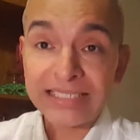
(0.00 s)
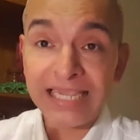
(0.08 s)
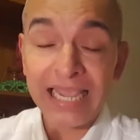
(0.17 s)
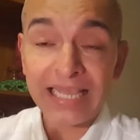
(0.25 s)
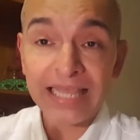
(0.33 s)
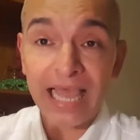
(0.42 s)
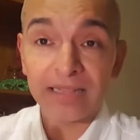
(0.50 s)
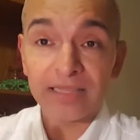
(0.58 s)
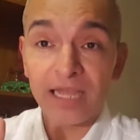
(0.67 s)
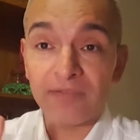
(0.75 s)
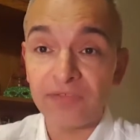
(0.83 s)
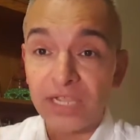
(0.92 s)
take that
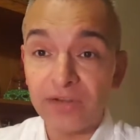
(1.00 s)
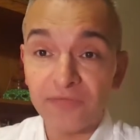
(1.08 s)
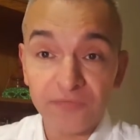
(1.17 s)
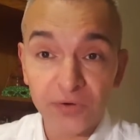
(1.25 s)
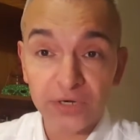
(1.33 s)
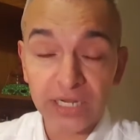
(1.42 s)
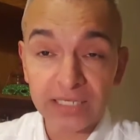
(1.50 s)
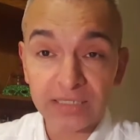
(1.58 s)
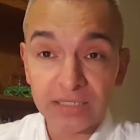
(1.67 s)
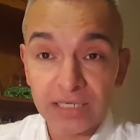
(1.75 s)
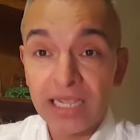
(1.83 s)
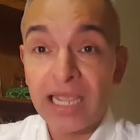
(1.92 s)
love, invert
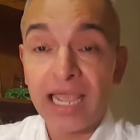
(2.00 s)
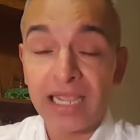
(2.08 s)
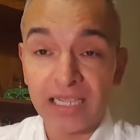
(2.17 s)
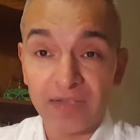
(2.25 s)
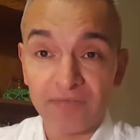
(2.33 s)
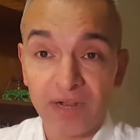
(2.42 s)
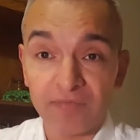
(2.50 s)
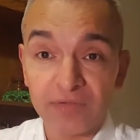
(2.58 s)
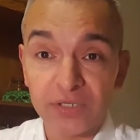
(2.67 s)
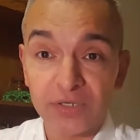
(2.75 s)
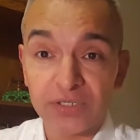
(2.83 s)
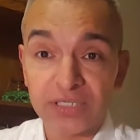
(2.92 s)
it, and give love
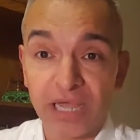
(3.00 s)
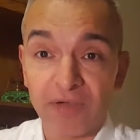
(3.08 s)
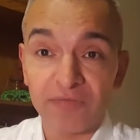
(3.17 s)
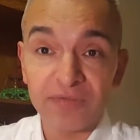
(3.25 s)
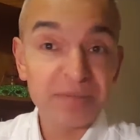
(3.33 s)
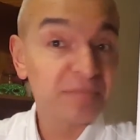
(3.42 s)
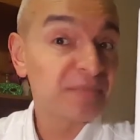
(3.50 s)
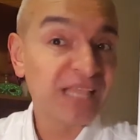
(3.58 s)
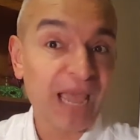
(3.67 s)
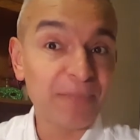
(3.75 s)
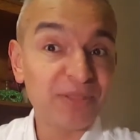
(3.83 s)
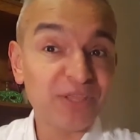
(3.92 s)
to yourself.
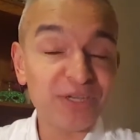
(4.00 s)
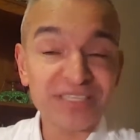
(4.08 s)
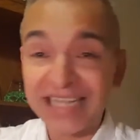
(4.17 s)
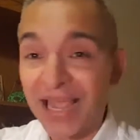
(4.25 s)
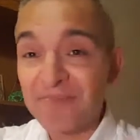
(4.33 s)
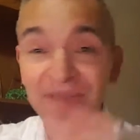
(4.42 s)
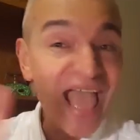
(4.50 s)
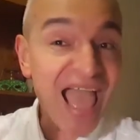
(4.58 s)
Happy Thursday.